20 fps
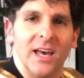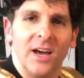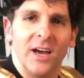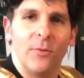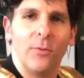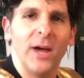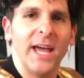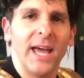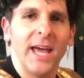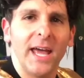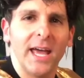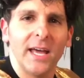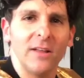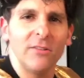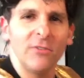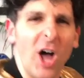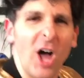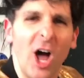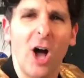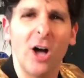Well,
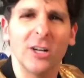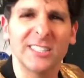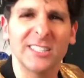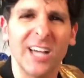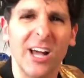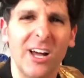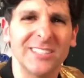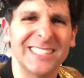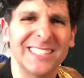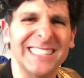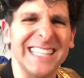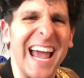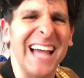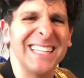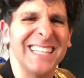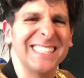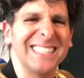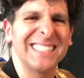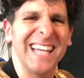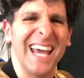long, tall
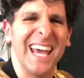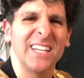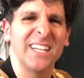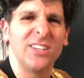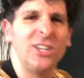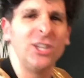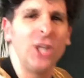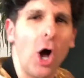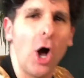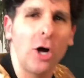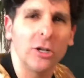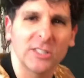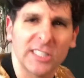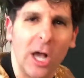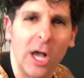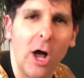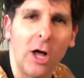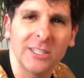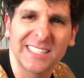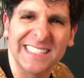salad said, long,
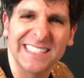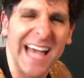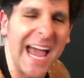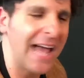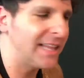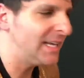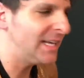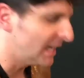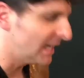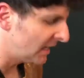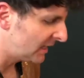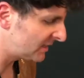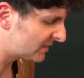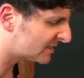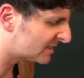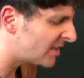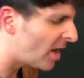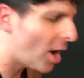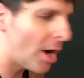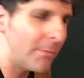tall salad. He
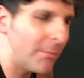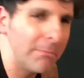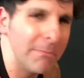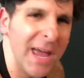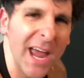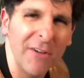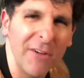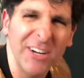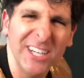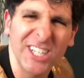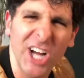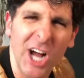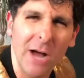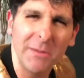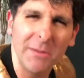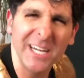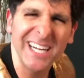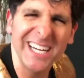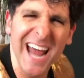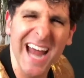saw Mary
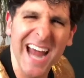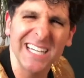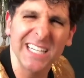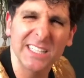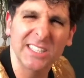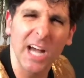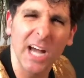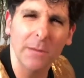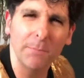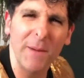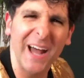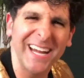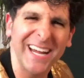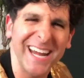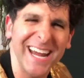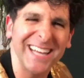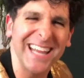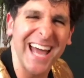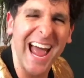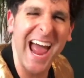coming and he ducked back
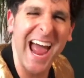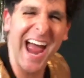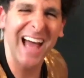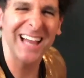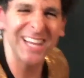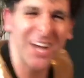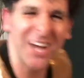in the alley.